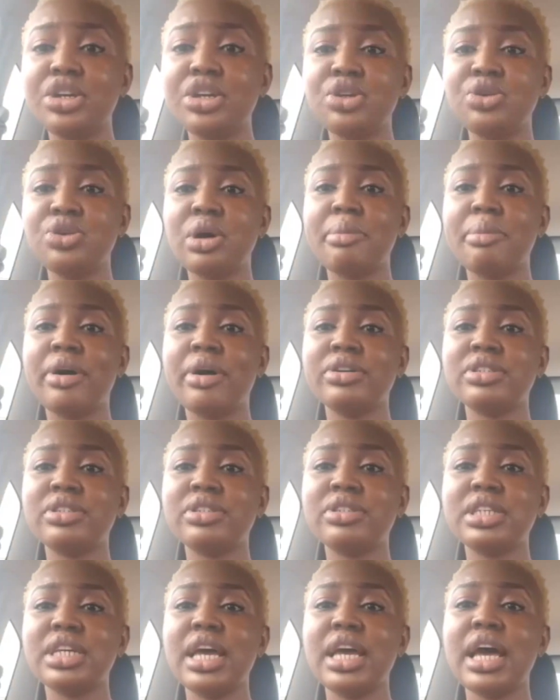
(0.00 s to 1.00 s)
about
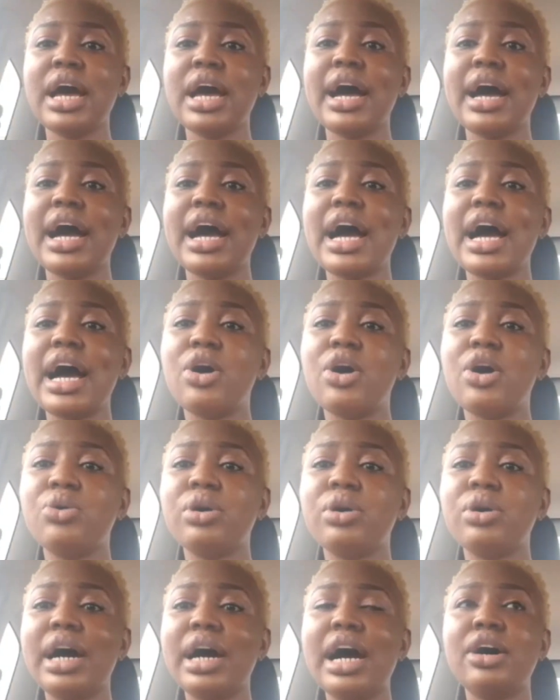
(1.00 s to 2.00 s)
how
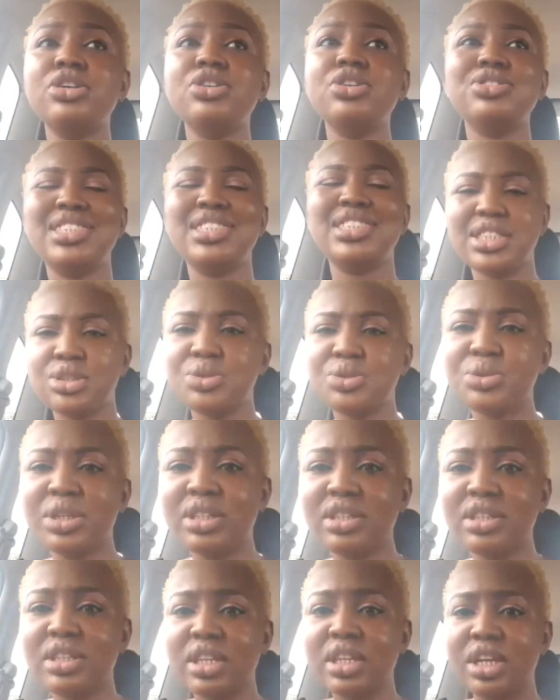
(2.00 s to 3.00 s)
you deal
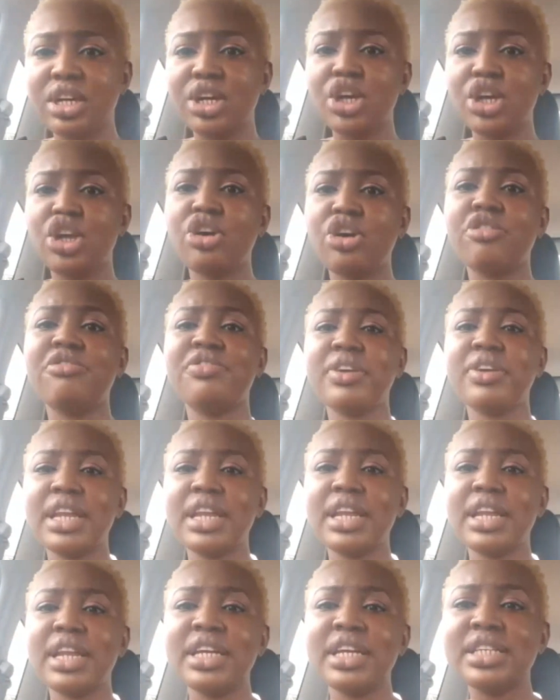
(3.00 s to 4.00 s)
with your
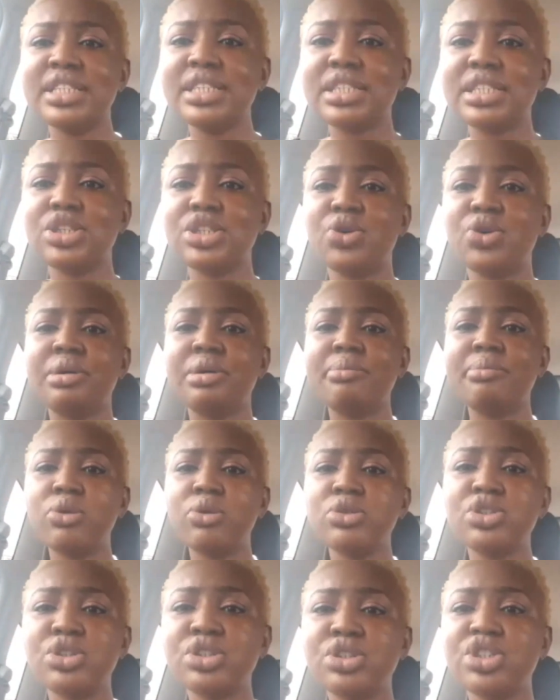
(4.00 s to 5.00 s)
feelings, your
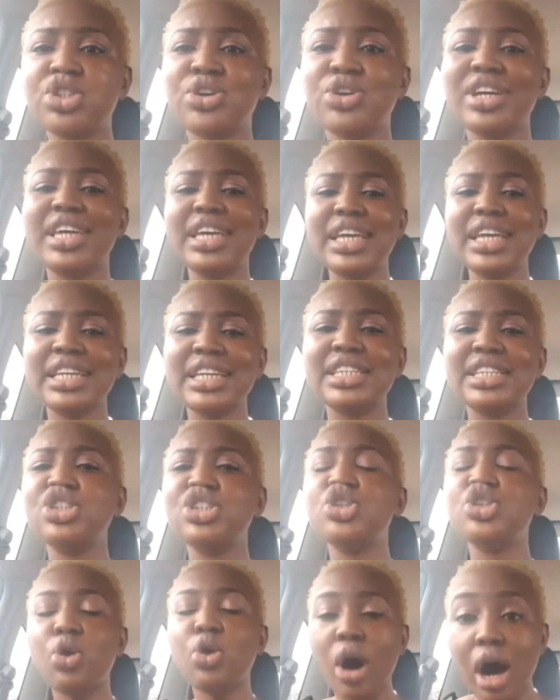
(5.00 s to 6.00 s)
emotions, your healing,
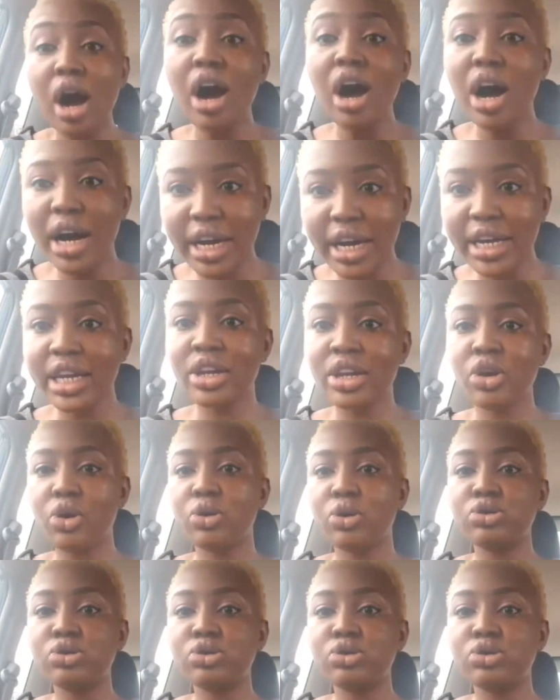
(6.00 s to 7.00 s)
you are in
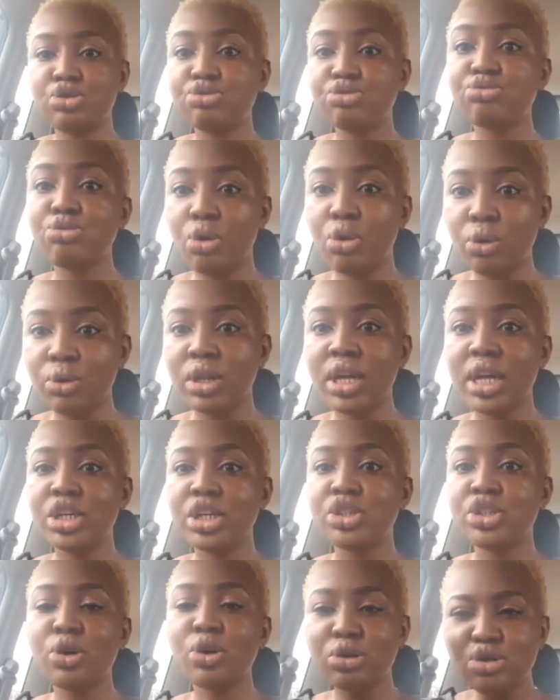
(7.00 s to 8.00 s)
control.
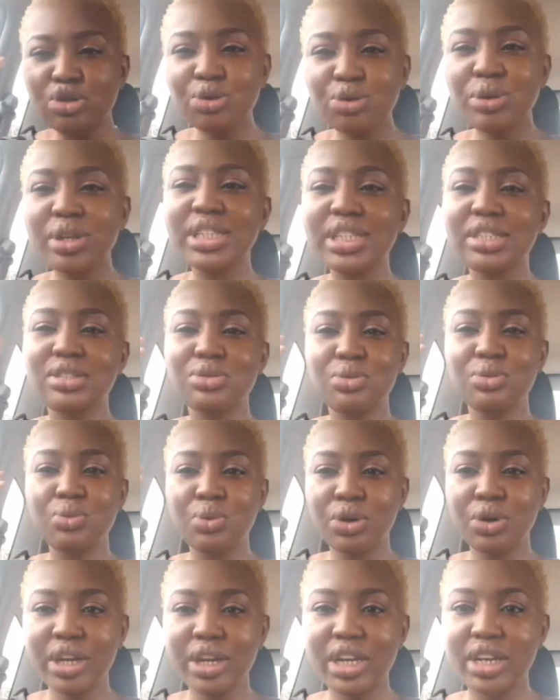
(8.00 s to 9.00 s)
So control is the
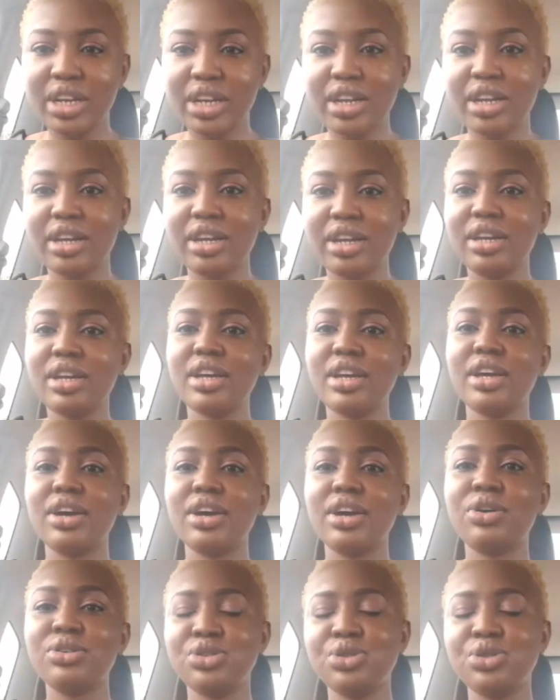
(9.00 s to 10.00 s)
word.
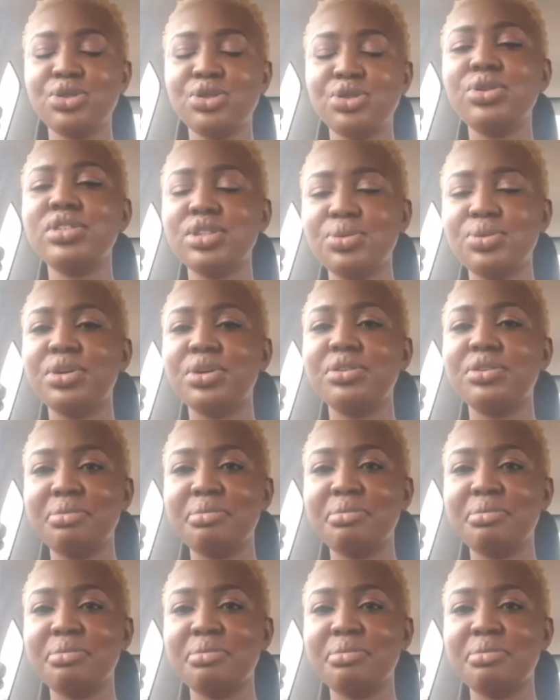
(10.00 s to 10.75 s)
Control is the word.